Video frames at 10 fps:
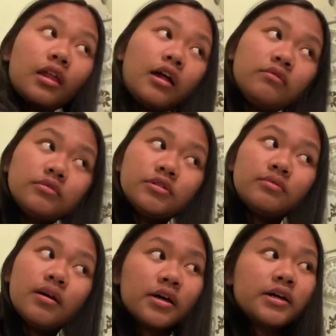I don't know
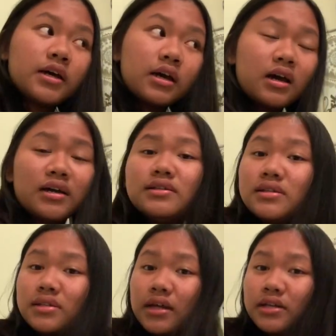why I
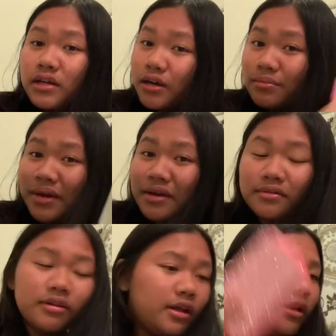decided to cut my hair
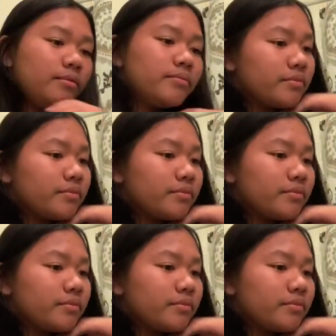today.